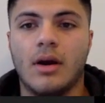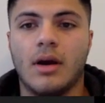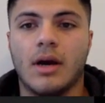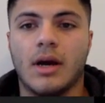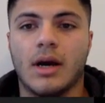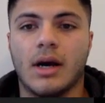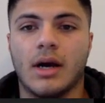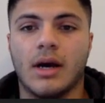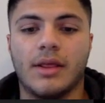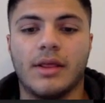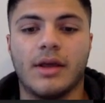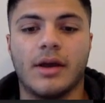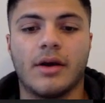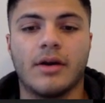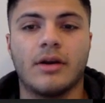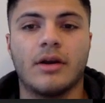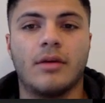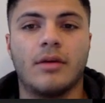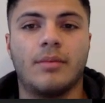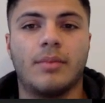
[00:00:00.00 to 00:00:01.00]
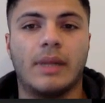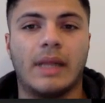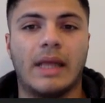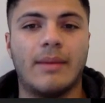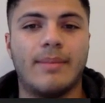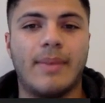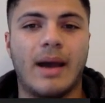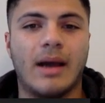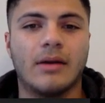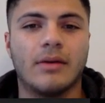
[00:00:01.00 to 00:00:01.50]
There are no
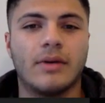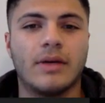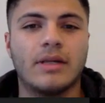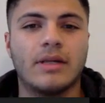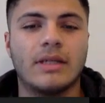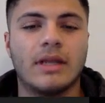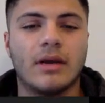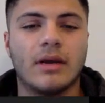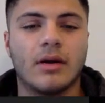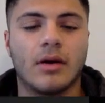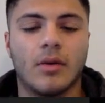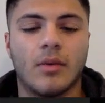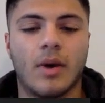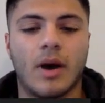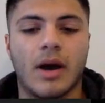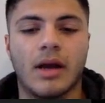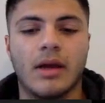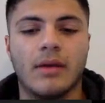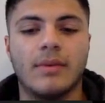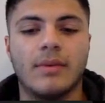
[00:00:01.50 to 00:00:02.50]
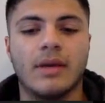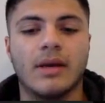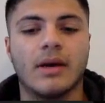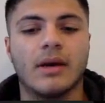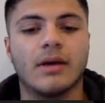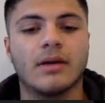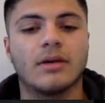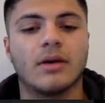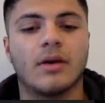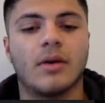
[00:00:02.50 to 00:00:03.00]
plate boundaries near Hawaii
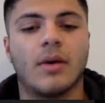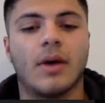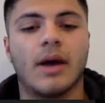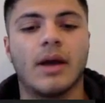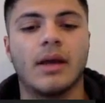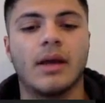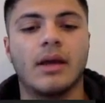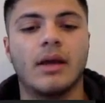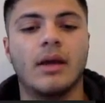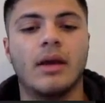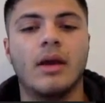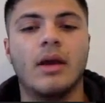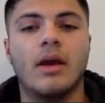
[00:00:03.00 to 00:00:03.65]
because Hawaii